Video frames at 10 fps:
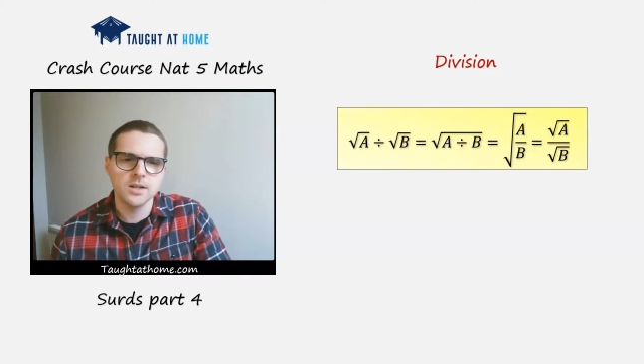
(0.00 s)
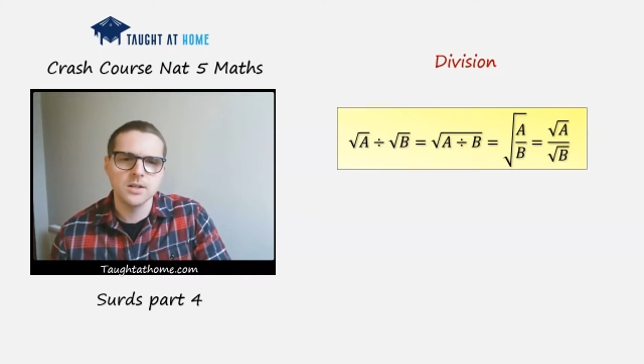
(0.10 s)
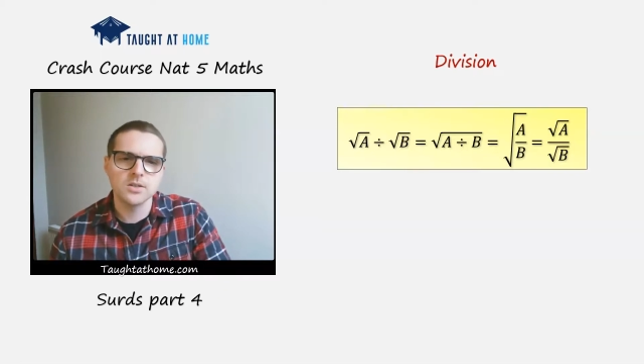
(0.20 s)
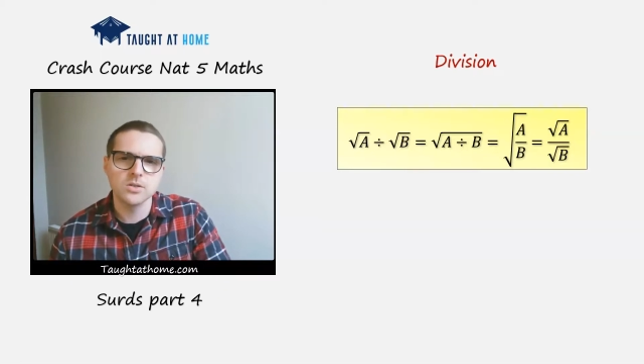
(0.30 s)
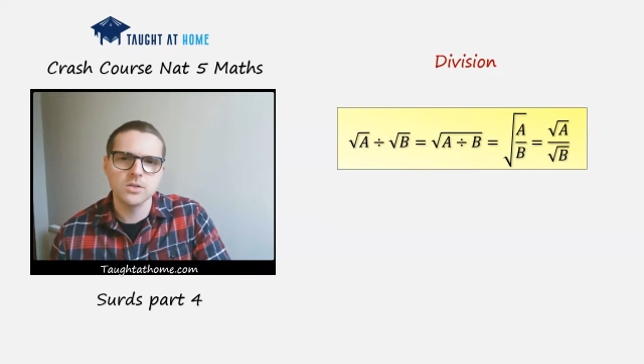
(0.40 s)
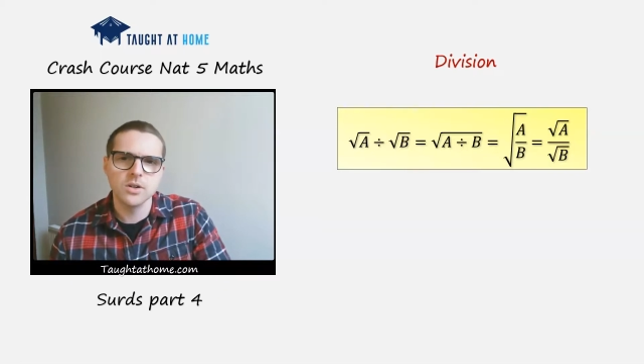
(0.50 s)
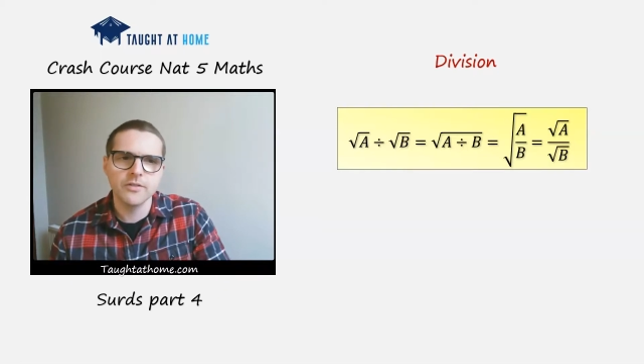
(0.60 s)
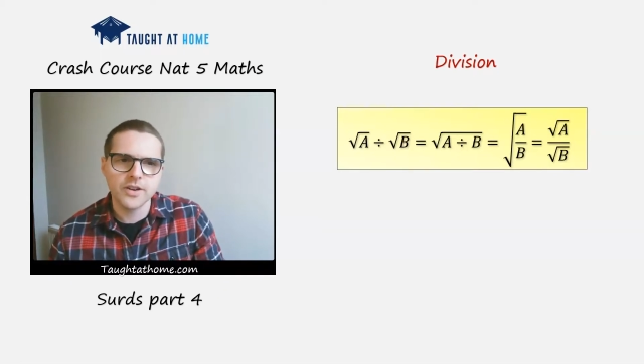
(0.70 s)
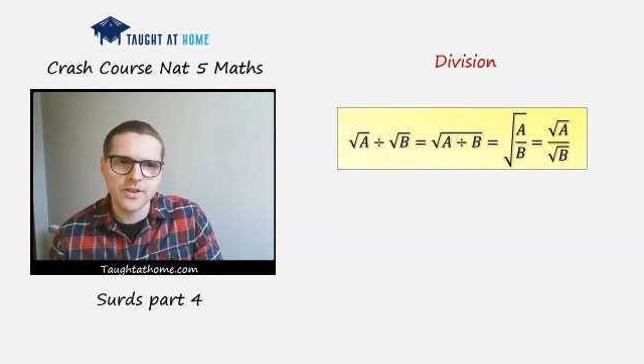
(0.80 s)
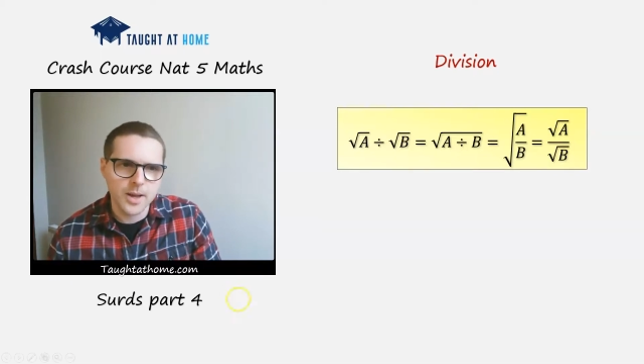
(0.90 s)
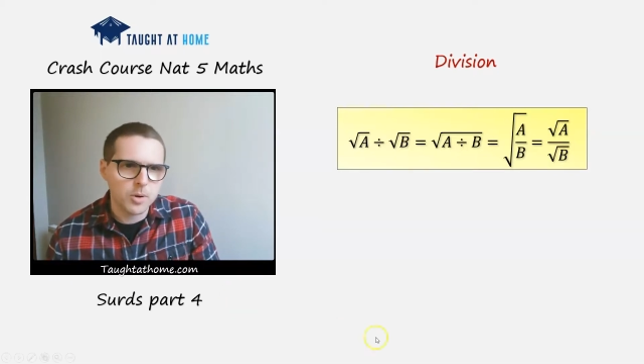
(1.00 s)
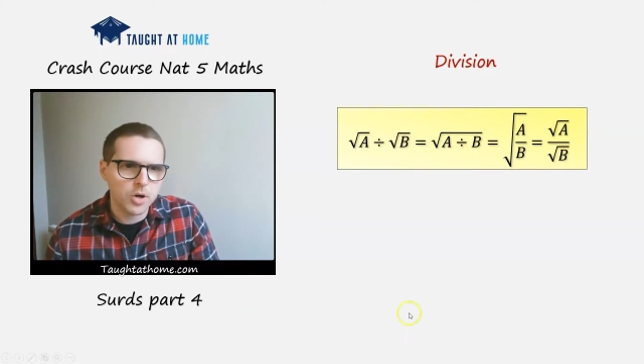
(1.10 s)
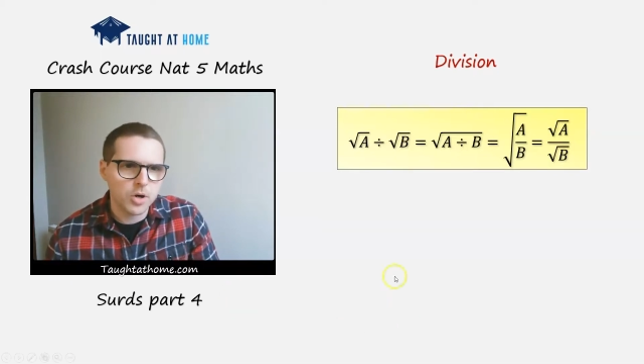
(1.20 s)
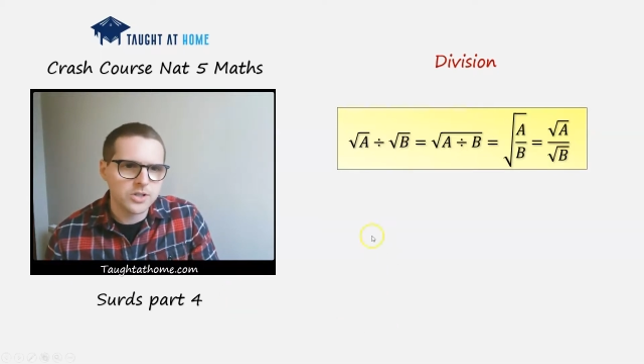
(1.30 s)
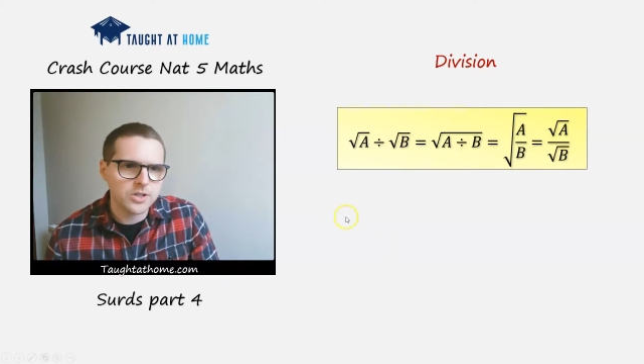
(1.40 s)
So very
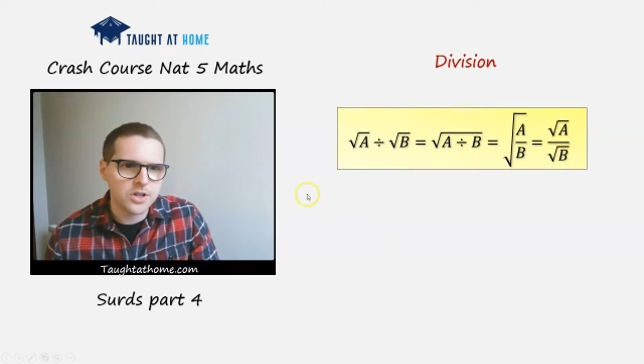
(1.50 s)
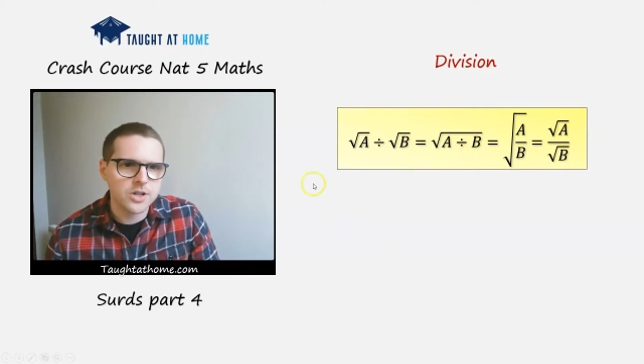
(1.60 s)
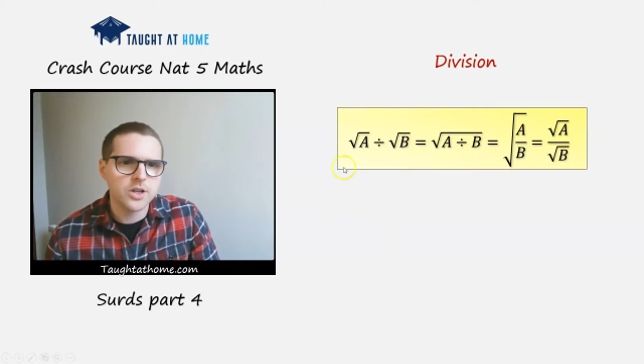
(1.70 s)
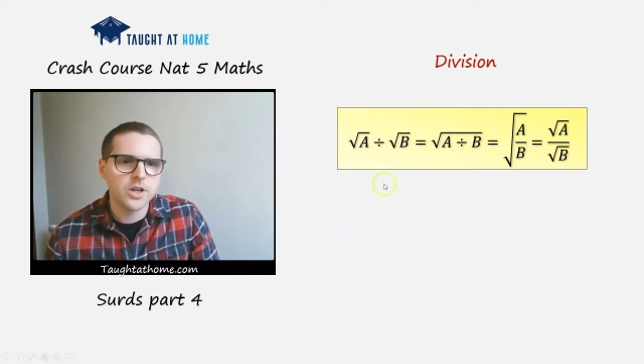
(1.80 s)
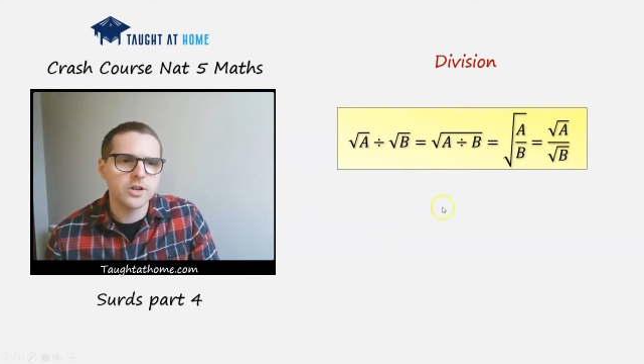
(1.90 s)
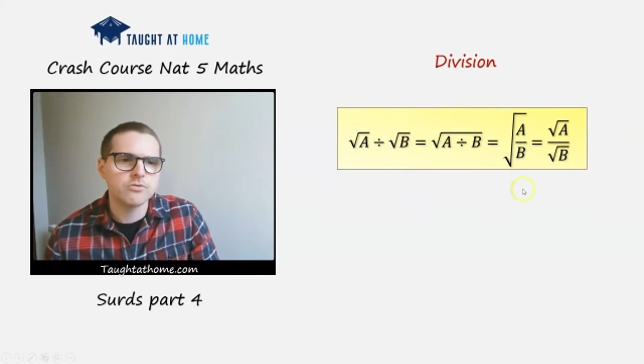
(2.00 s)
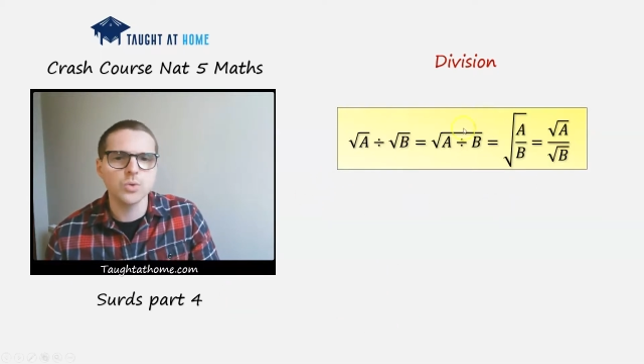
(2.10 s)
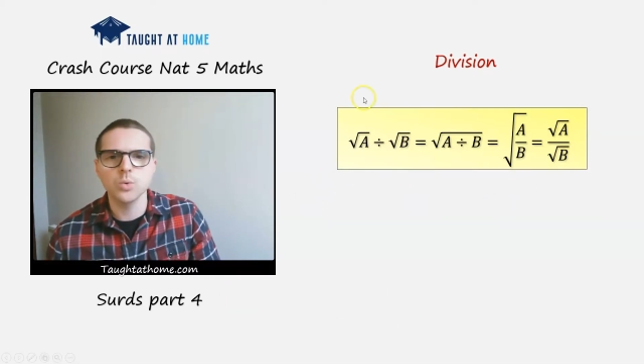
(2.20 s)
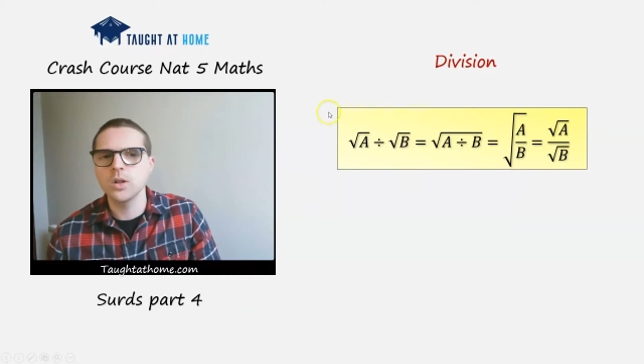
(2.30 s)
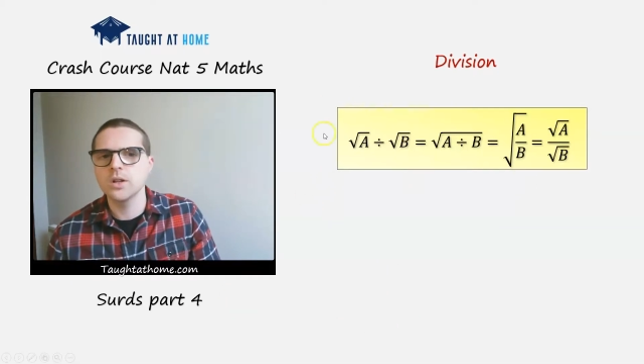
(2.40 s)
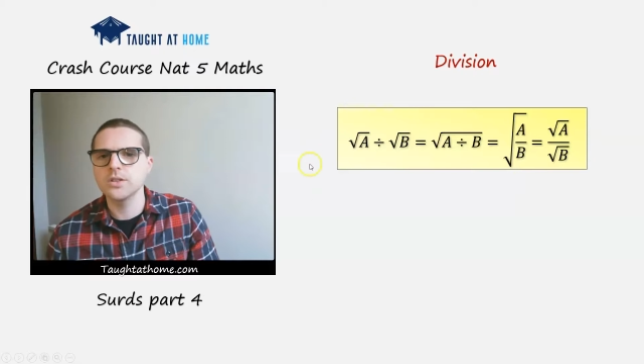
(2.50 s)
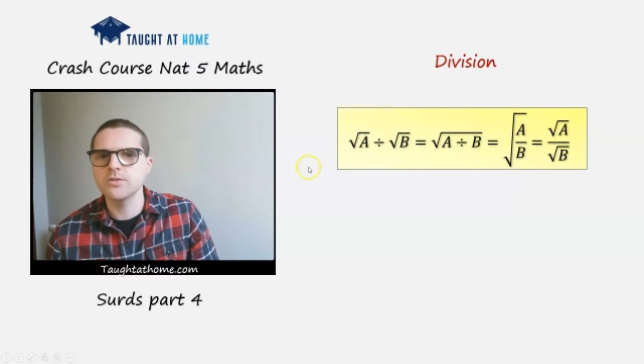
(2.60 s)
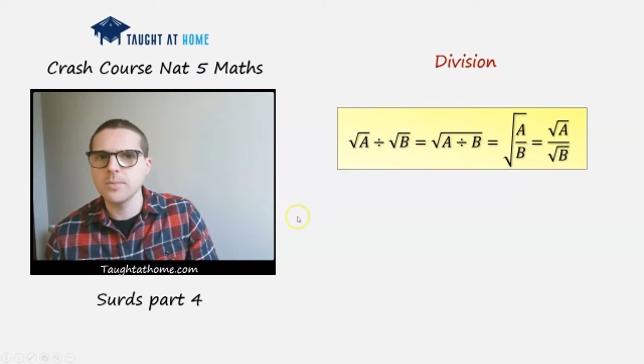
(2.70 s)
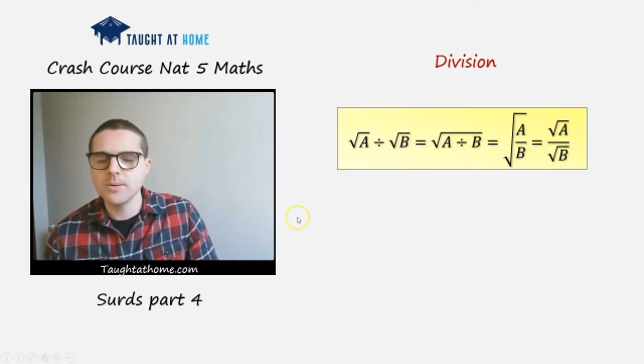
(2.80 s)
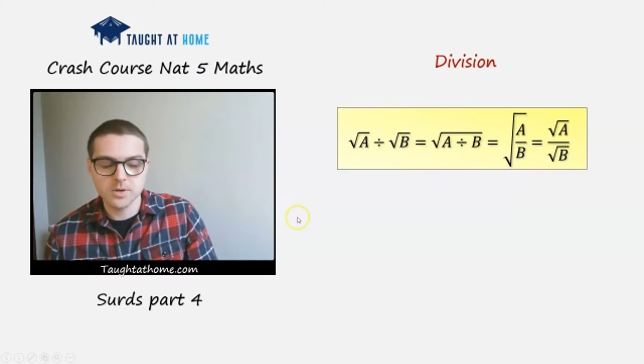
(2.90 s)
important rule to
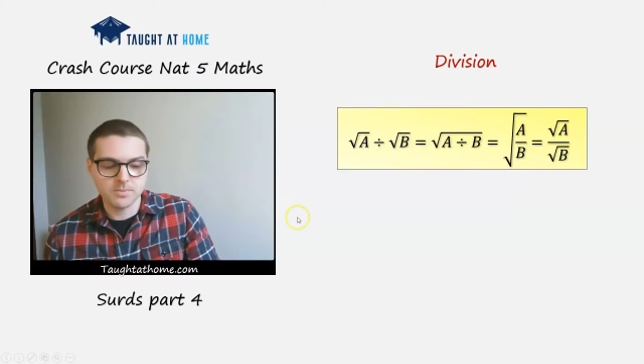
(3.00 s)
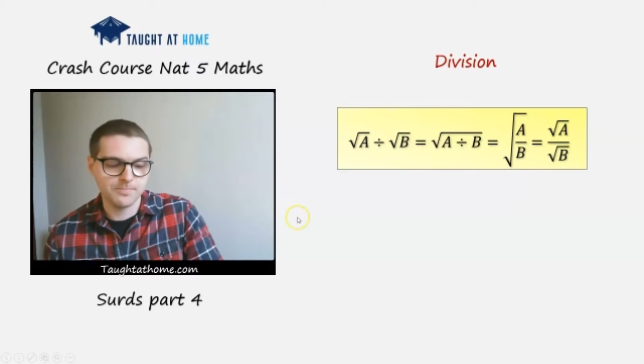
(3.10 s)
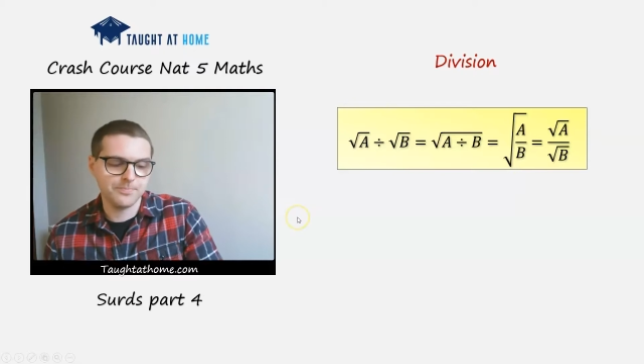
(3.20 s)
remember.